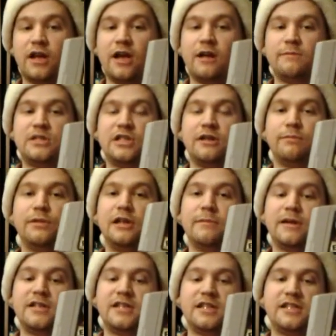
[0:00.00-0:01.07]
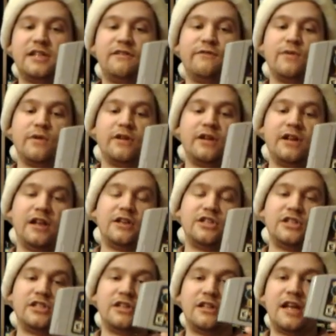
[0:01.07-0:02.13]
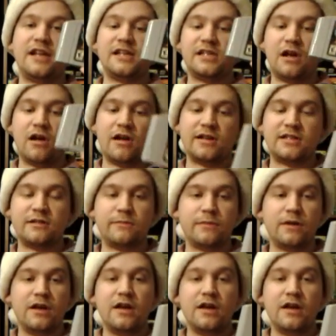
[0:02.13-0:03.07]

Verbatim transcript: games to complete my 64 collection, so that is awesome.